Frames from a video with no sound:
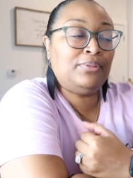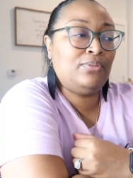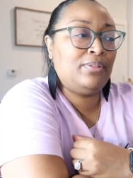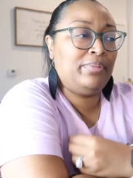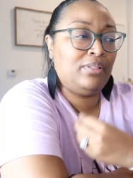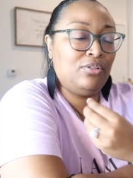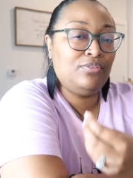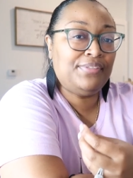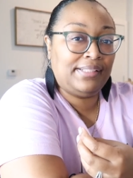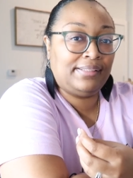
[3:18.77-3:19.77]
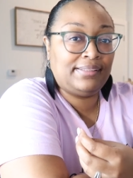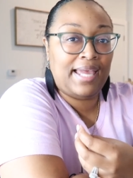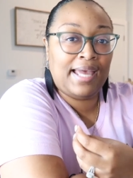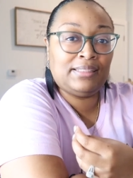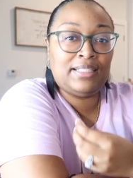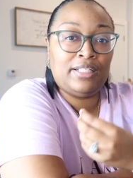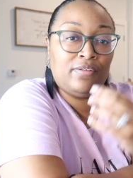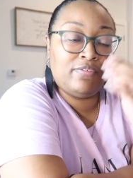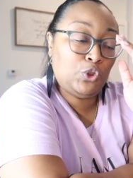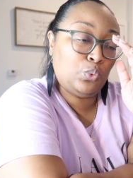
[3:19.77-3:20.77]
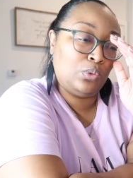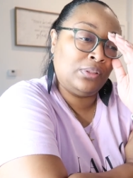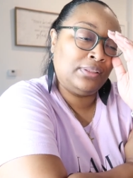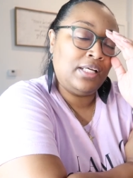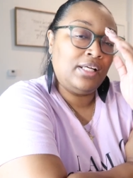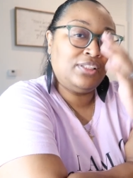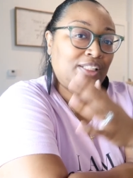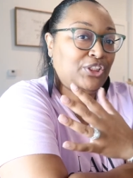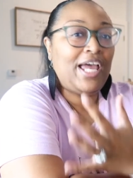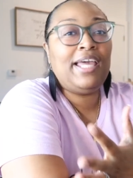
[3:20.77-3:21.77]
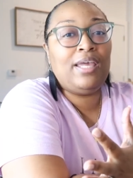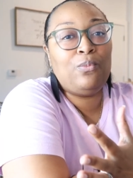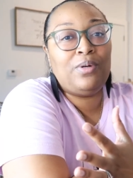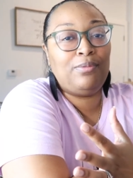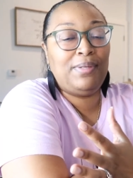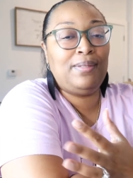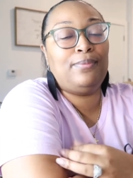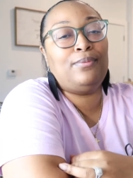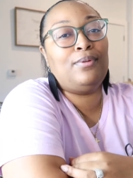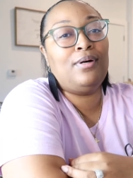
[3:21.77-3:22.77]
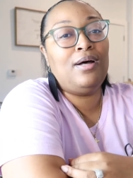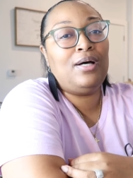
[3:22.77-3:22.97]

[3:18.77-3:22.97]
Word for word: so it behooves us as individuals to check in with people